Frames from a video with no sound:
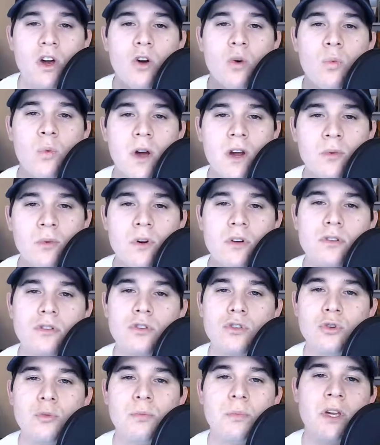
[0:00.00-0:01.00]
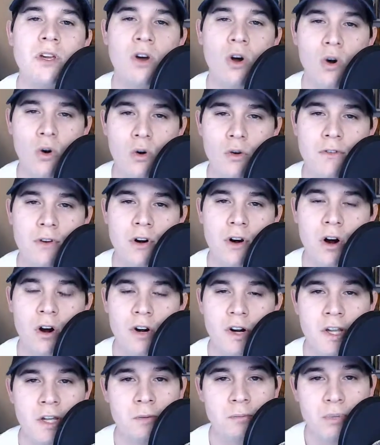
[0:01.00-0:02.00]
When we're looping over
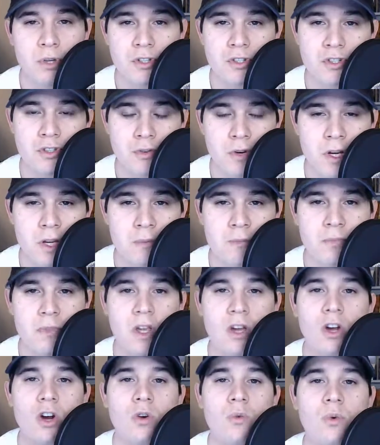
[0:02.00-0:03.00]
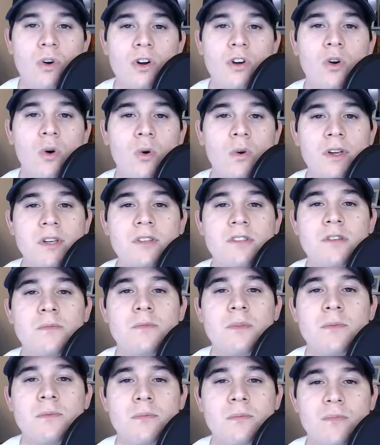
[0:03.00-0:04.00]
our input string, we're going to
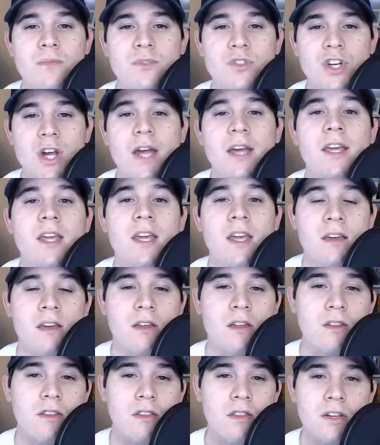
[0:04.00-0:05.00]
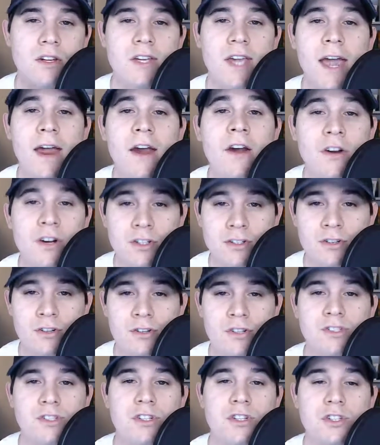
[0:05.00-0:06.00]
be checking the
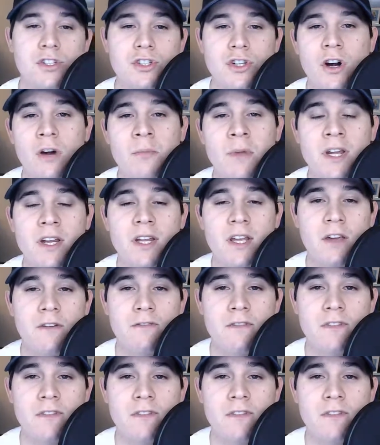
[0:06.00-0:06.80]
characters to determine if